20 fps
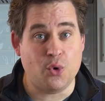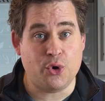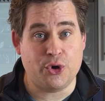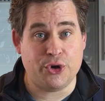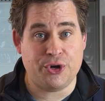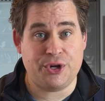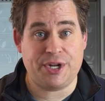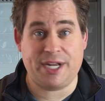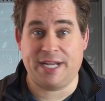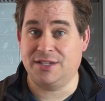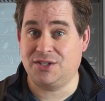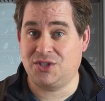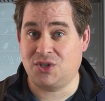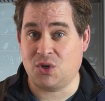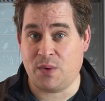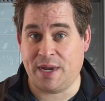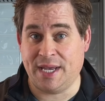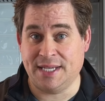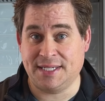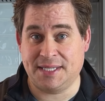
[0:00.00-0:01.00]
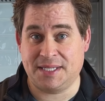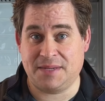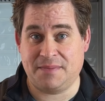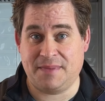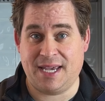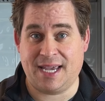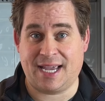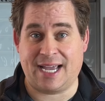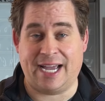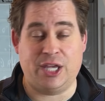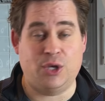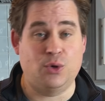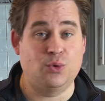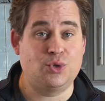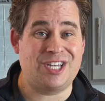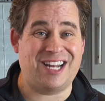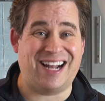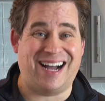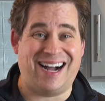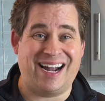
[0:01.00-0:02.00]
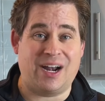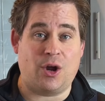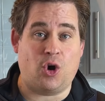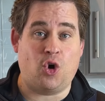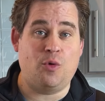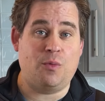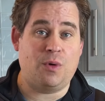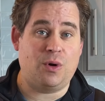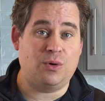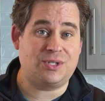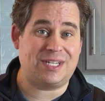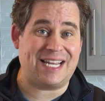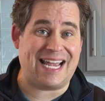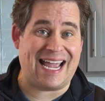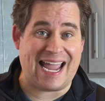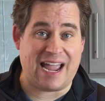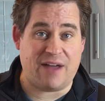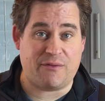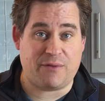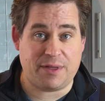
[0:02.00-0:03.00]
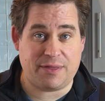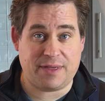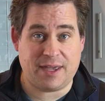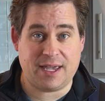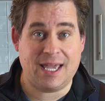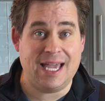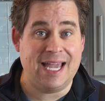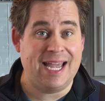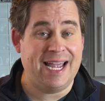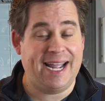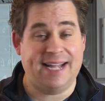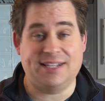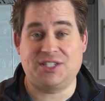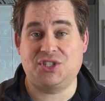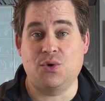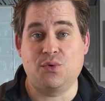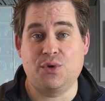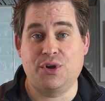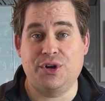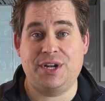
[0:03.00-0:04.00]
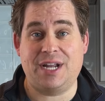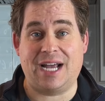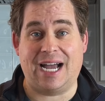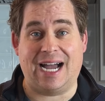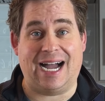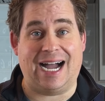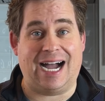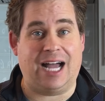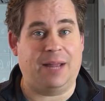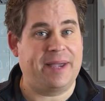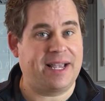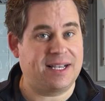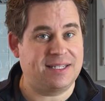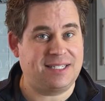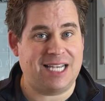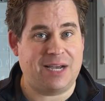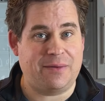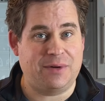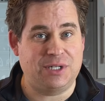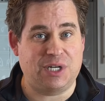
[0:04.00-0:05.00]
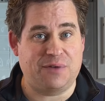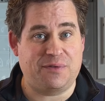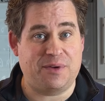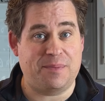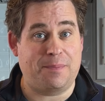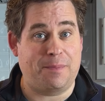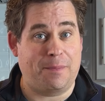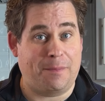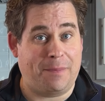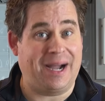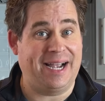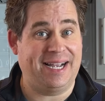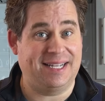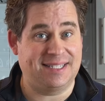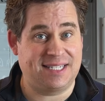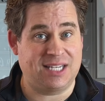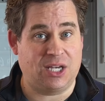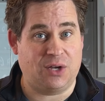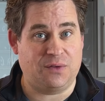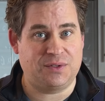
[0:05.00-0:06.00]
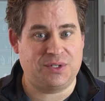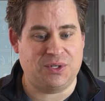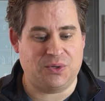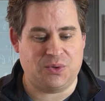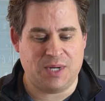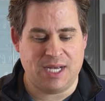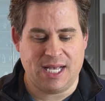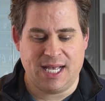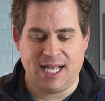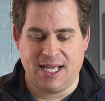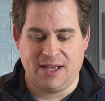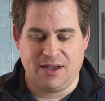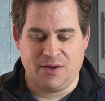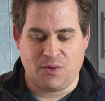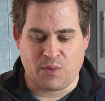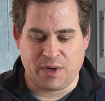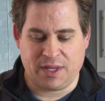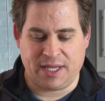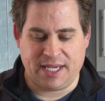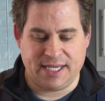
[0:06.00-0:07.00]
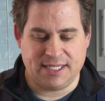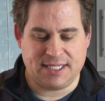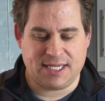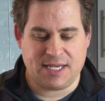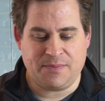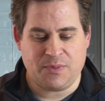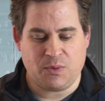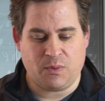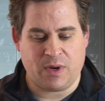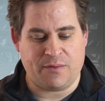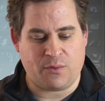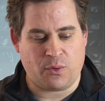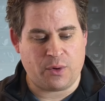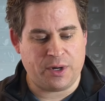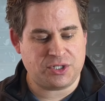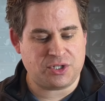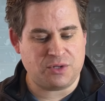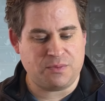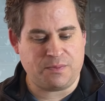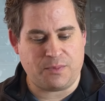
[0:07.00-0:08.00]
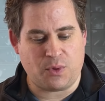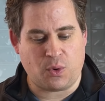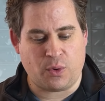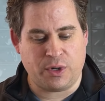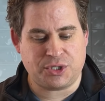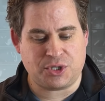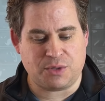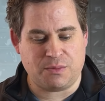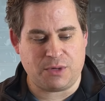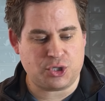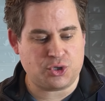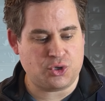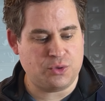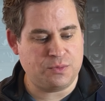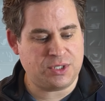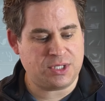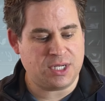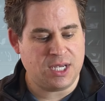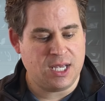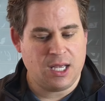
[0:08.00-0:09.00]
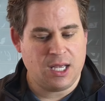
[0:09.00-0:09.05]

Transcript: good and so easy to make. I use it on almost everything. It's so good, I'll make a sandwich of it by itself too. Really easy. We have oyster mushrooms,